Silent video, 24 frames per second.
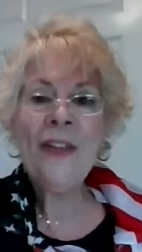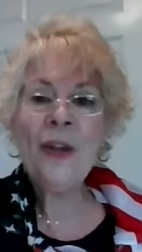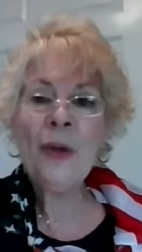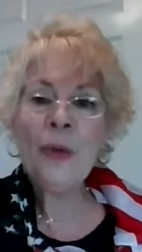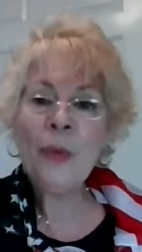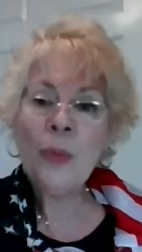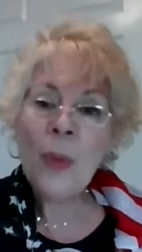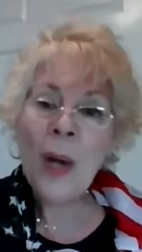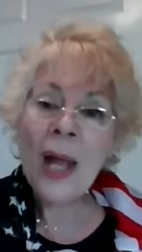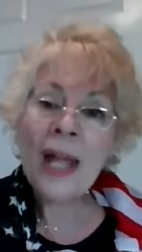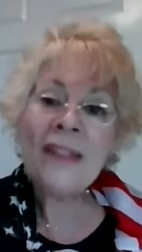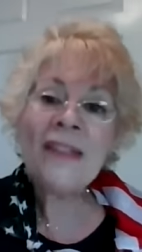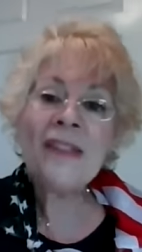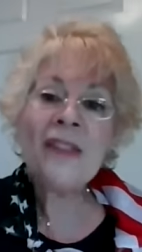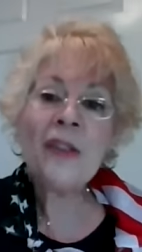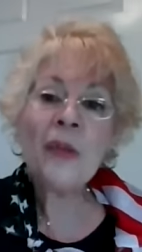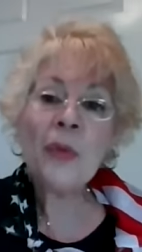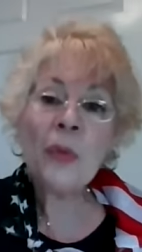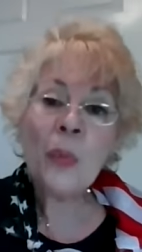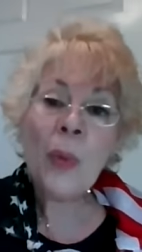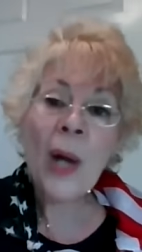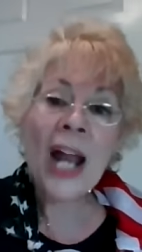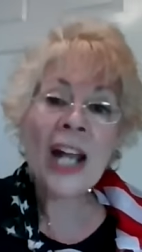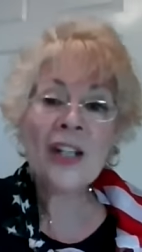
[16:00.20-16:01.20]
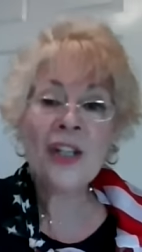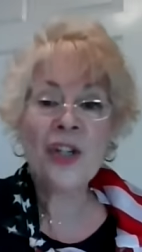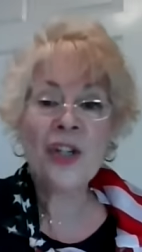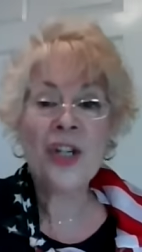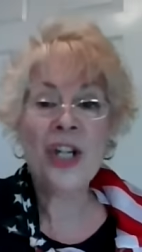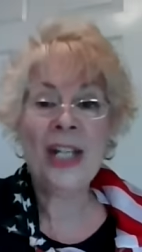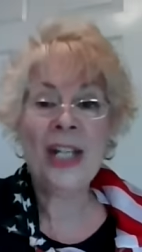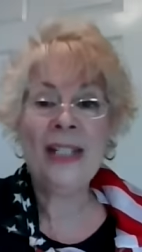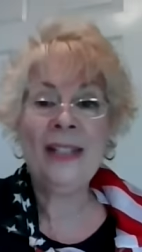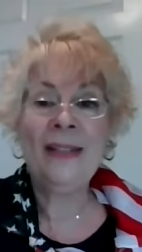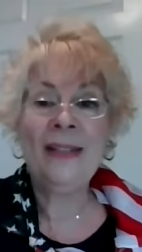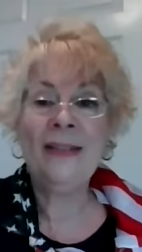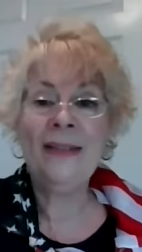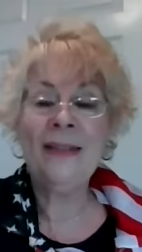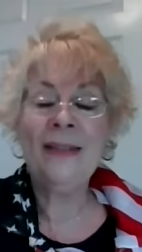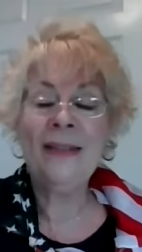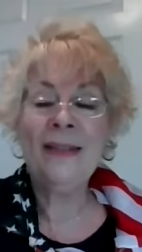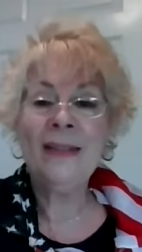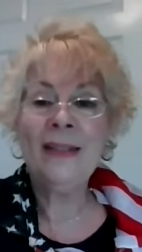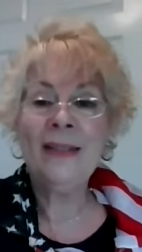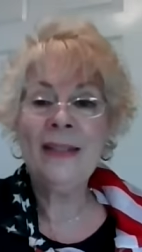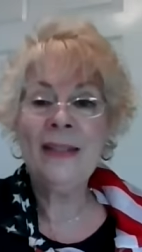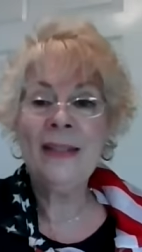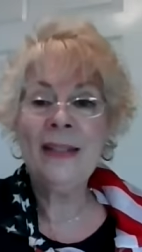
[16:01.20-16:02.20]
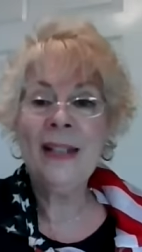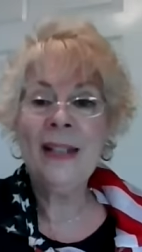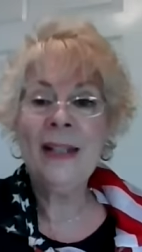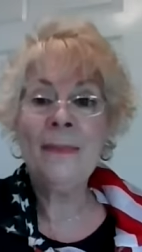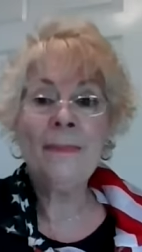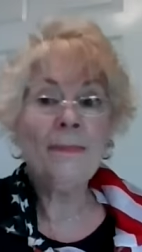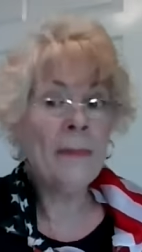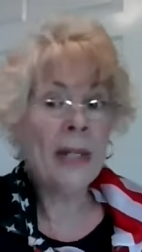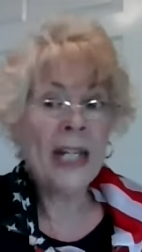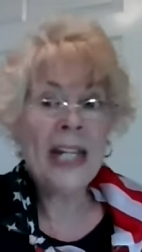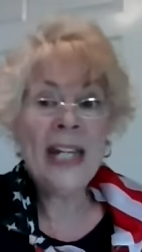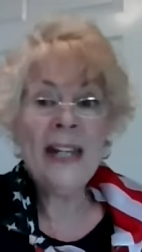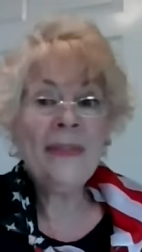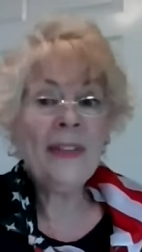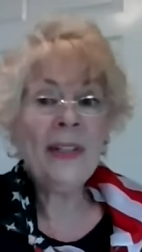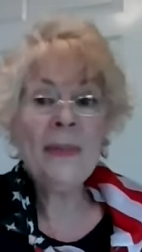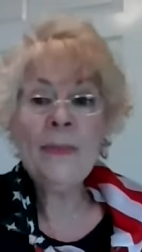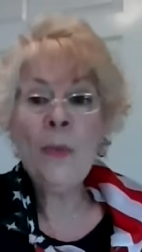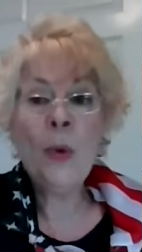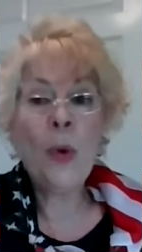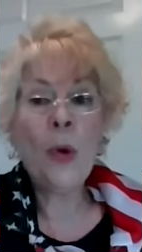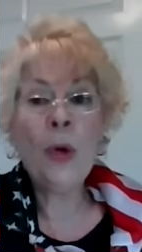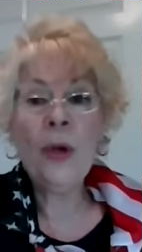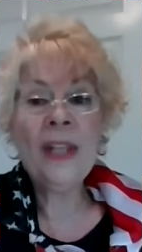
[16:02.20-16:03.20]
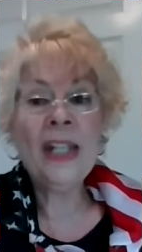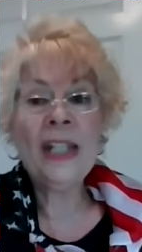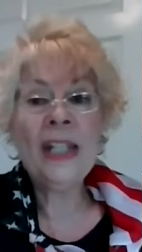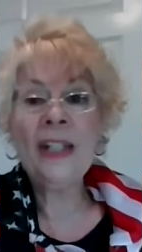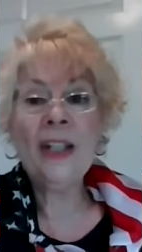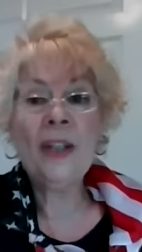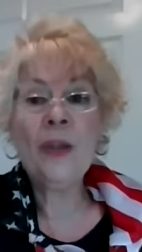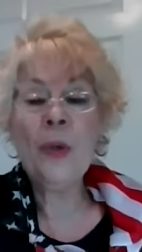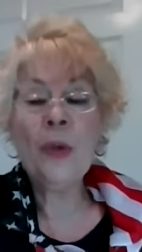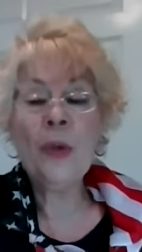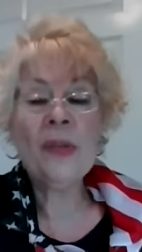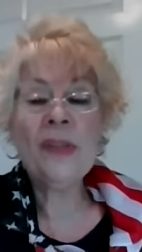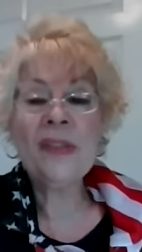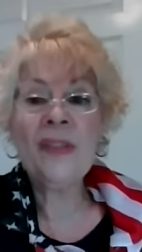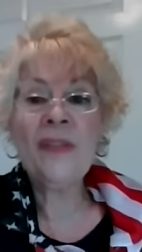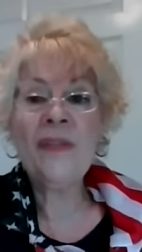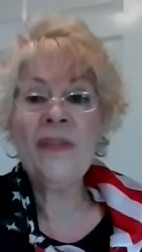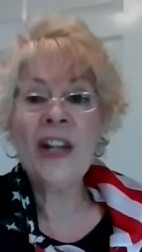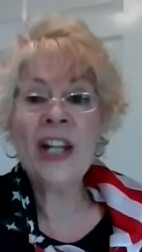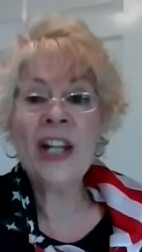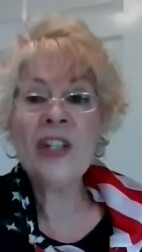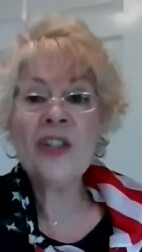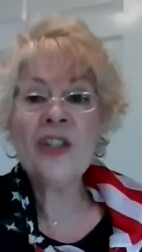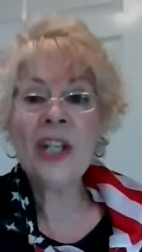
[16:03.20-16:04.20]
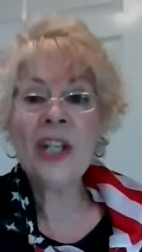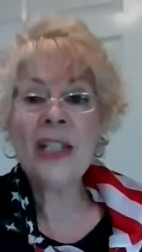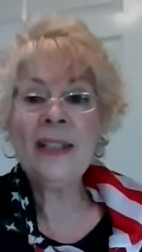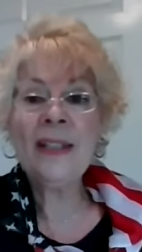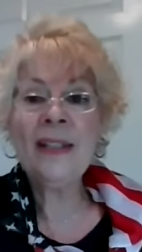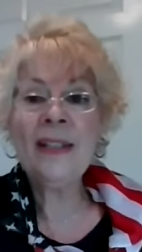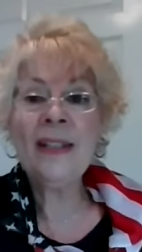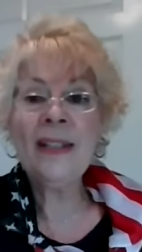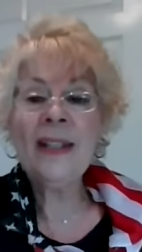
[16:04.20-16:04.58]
the resurrection, even more than the crucifixion.